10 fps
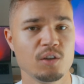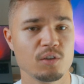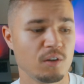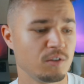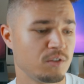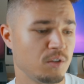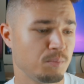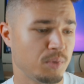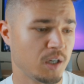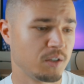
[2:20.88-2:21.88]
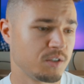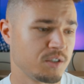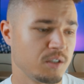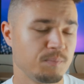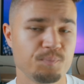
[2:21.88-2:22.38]
long-term
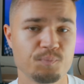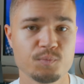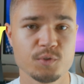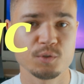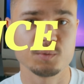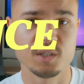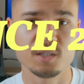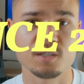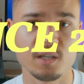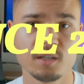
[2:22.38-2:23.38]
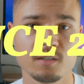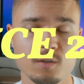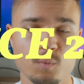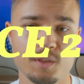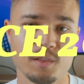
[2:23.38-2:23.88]
partnership to this date
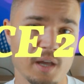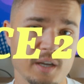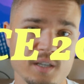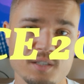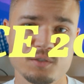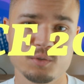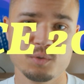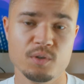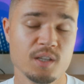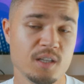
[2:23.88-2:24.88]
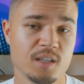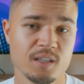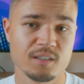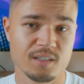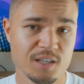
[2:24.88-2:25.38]
with Leica, so
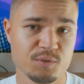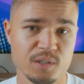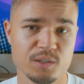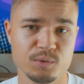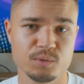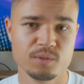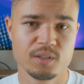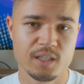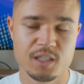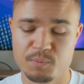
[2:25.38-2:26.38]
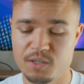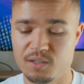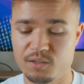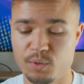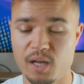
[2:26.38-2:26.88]
that's really cool,
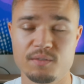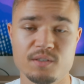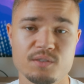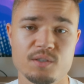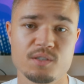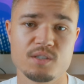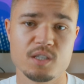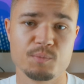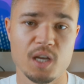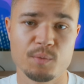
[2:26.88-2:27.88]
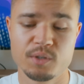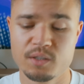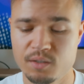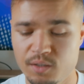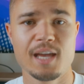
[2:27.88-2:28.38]
especially to have in such a cheap camera.
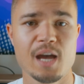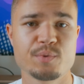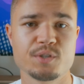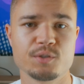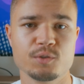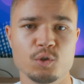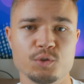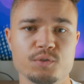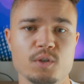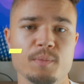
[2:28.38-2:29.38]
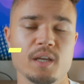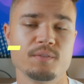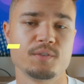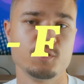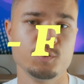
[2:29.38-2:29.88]
The aperture goes from
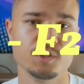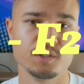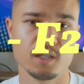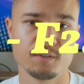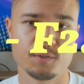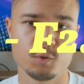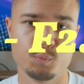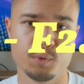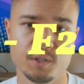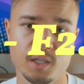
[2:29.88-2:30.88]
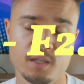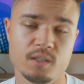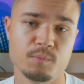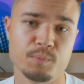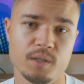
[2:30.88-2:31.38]
f2 till f2.8
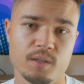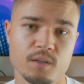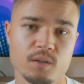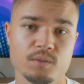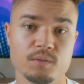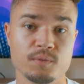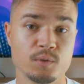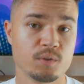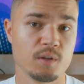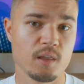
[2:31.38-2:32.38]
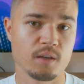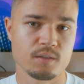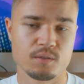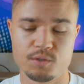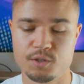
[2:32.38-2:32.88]
depending on the focal
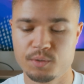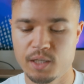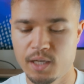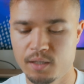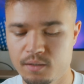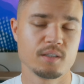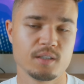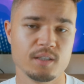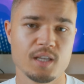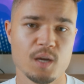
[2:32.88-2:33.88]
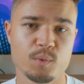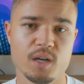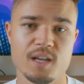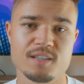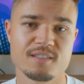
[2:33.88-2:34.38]
length you're shooting at. The camera
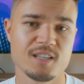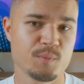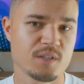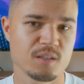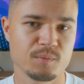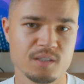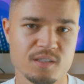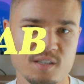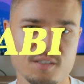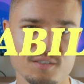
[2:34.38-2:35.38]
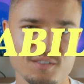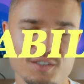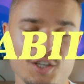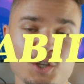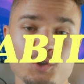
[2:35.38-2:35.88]
has image stabilization,
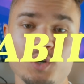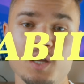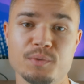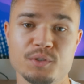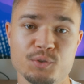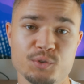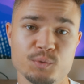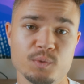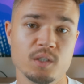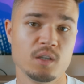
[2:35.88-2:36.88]
you're able to shoot